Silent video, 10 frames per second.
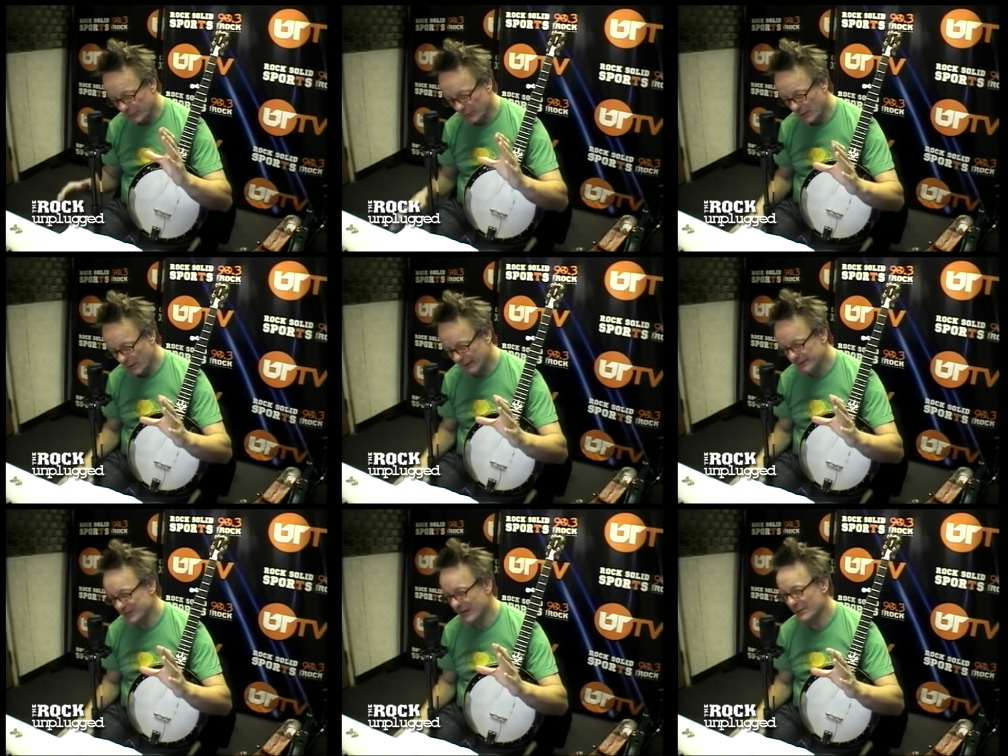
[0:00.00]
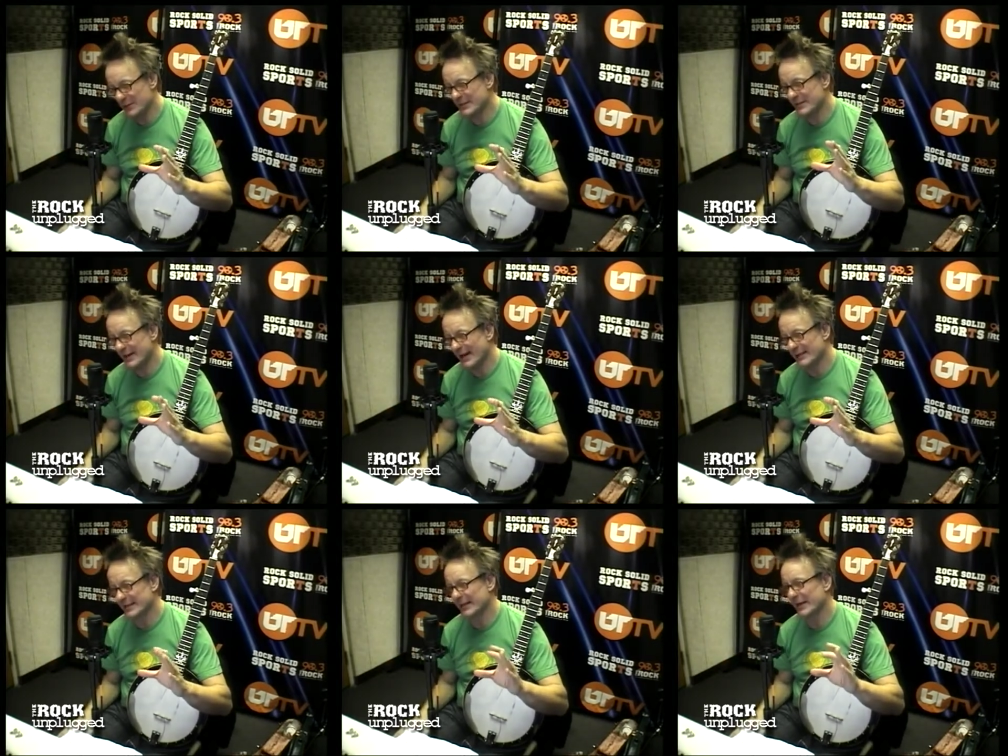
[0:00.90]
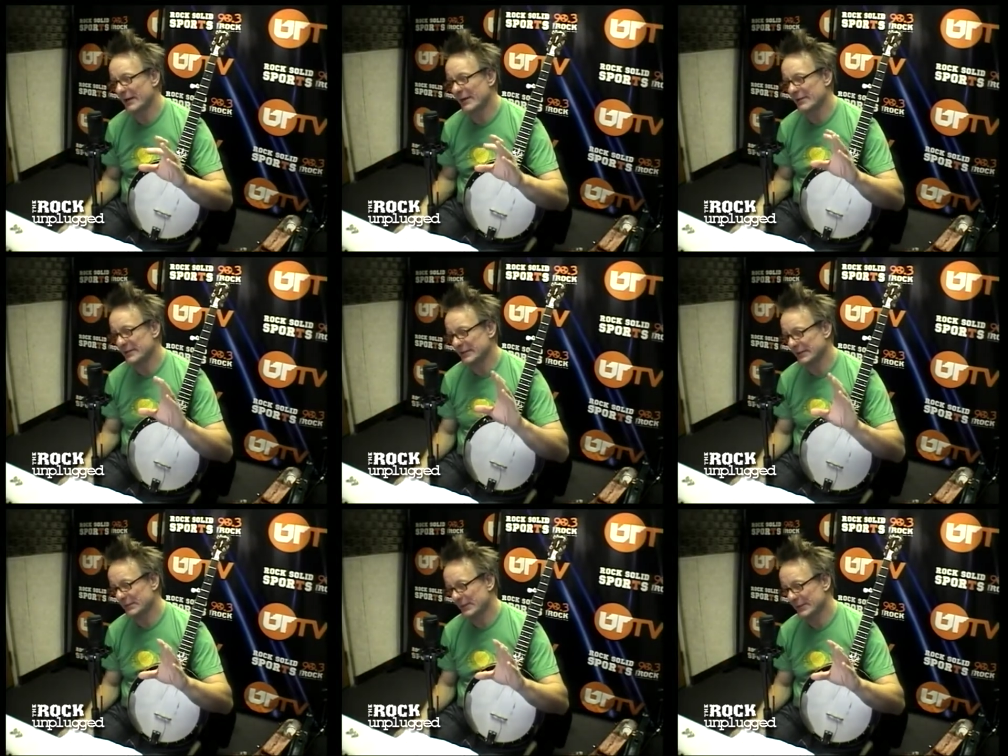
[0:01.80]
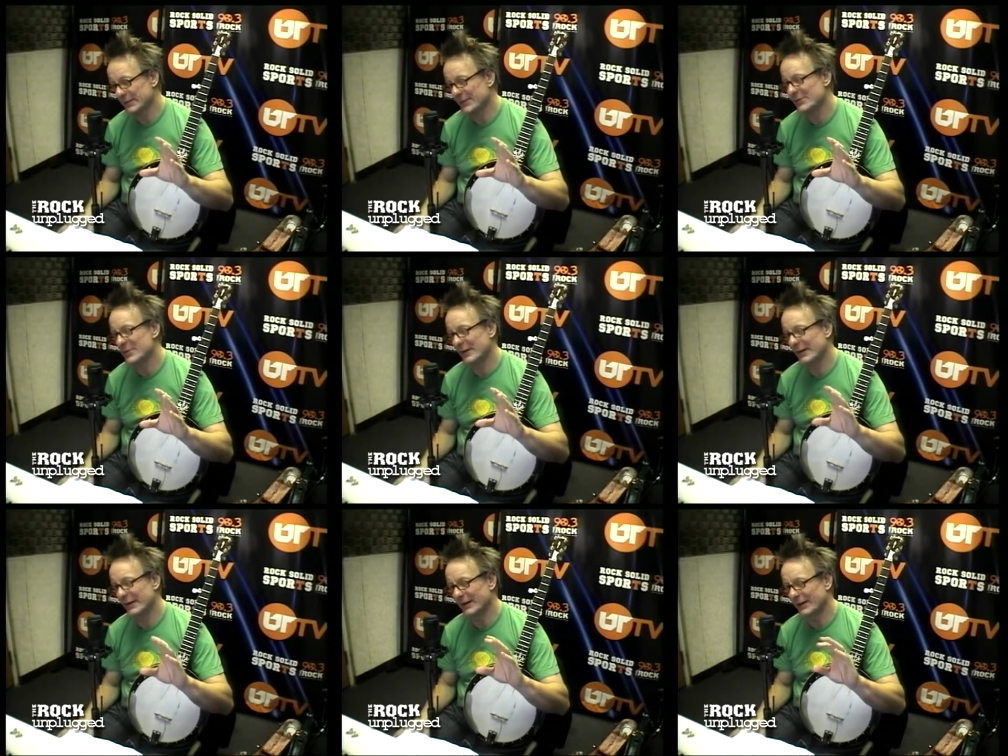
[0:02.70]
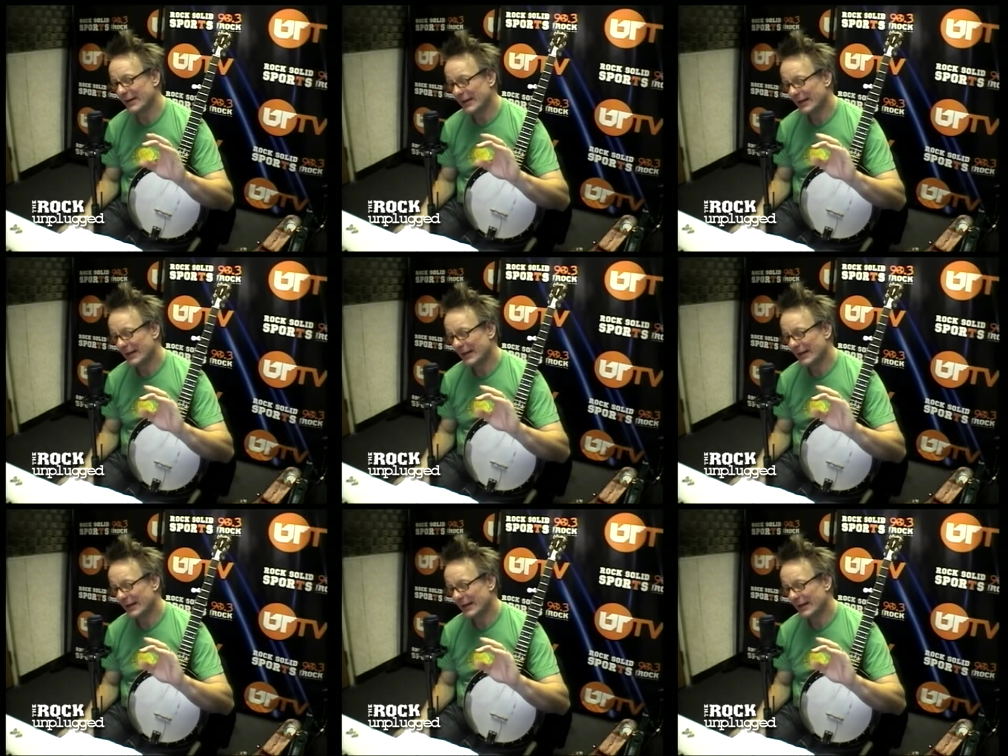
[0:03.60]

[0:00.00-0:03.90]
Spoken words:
one on the left side was always an oscillator, and it was just like the pure tone generator.